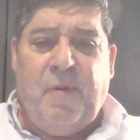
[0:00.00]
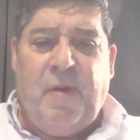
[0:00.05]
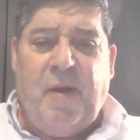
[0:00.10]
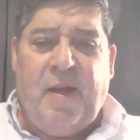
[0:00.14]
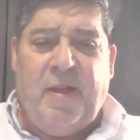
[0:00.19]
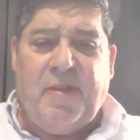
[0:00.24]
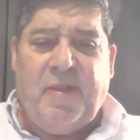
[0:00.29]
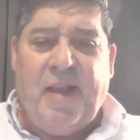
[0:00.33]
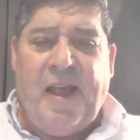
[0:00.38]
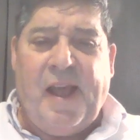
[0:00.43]

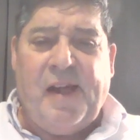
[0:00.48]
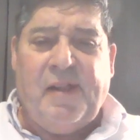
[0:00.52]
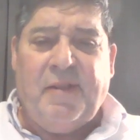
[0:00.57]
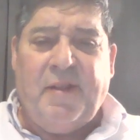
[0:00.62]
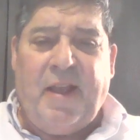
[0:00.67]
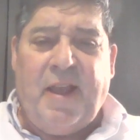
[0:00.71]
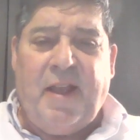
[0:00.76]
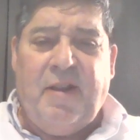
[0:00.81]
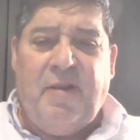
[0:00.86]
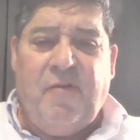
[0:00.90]
at the
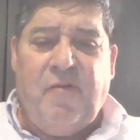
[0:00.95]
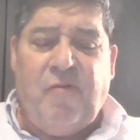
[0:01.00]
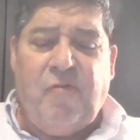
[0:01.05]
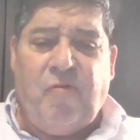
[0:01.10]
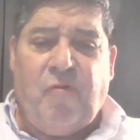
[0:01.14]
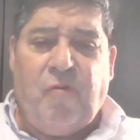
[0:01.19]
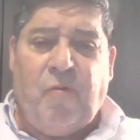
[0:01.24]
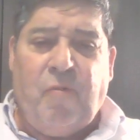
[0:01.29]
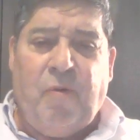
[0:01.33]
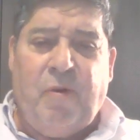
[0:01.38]

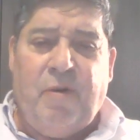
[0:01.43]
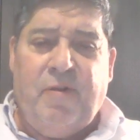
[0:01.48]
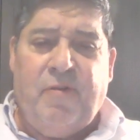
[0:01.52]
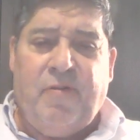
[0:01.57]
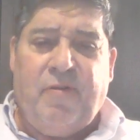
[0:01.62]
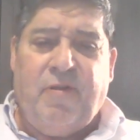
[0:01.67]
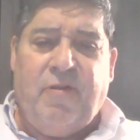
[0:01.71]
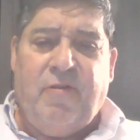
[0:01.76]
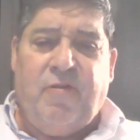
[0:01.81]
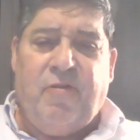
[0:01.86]
Alleghenies, or what
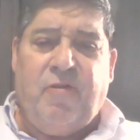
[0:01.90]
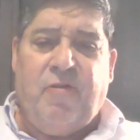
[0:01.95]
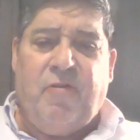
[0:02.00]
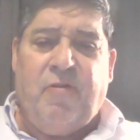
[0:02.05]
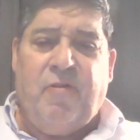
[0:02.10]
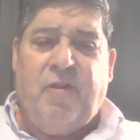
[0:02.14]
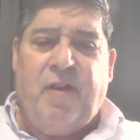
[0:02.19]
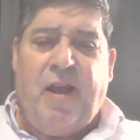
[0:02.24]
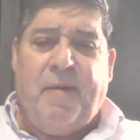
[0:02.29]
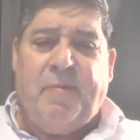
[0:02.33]
is
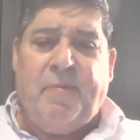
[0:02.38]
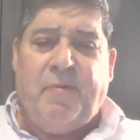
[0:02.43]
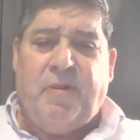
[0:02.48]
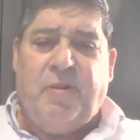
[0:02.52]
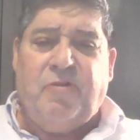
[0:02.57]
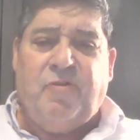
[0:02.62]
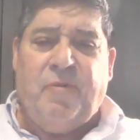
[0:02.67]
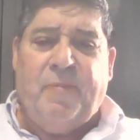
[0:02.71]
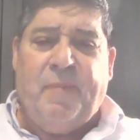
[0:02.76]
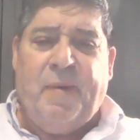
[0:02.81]
considered the
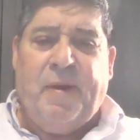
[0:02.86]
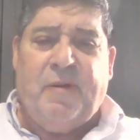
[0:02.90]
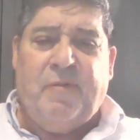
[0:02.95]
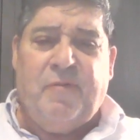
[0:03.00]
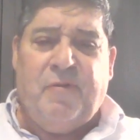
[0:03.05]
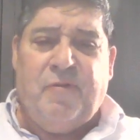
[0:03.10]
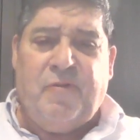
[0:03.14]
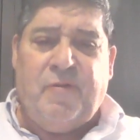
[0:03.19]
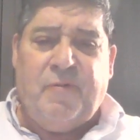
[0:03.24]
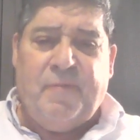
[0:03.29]
Appalachian
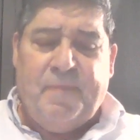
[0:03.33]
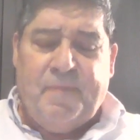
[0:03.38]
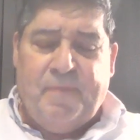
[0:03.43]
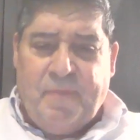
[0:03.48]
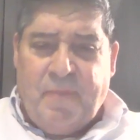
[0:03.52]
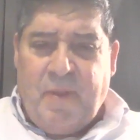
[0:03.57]
Mountains,